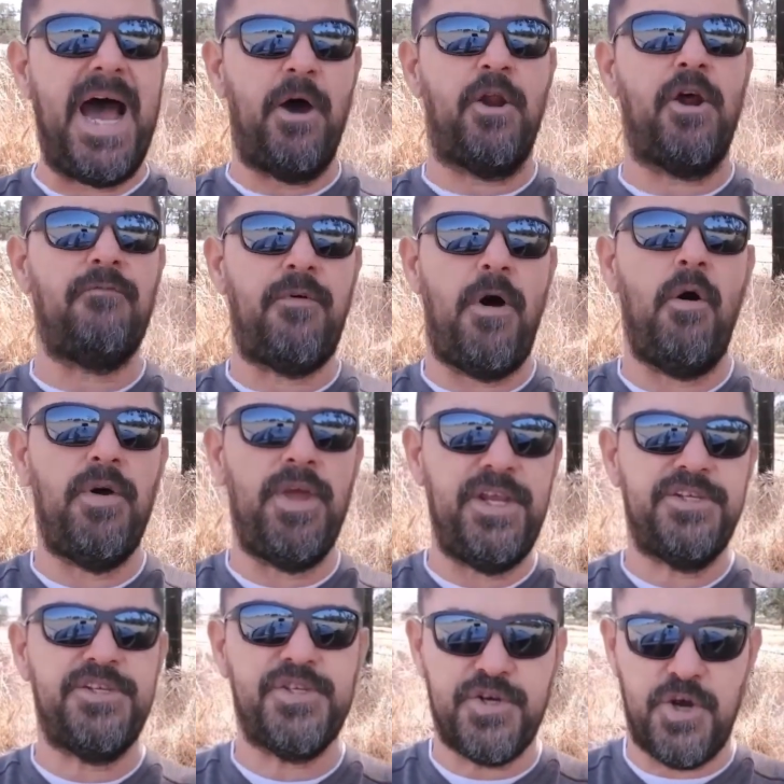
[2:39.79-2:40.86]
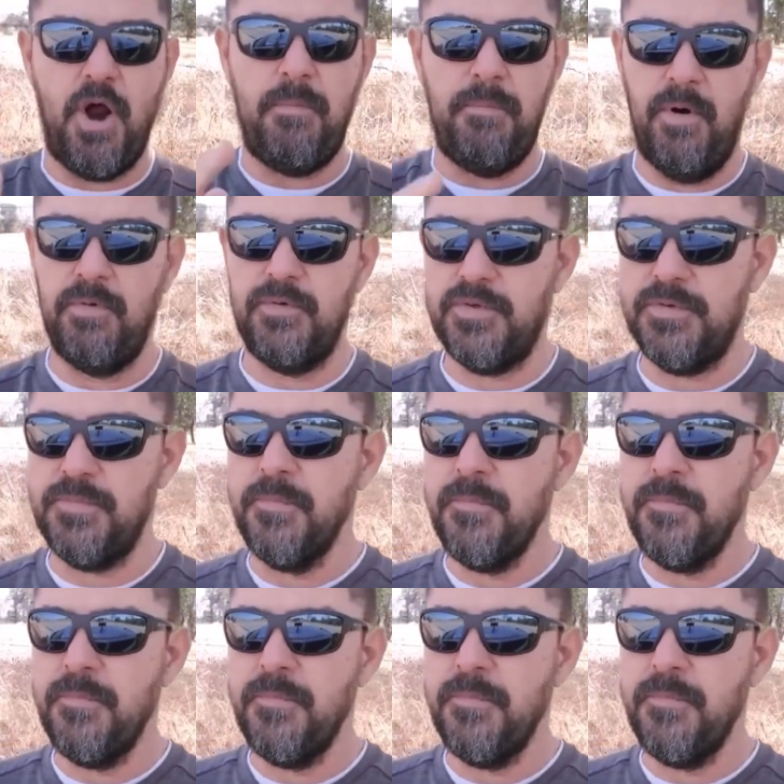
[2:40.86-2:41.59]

out of all his troubles.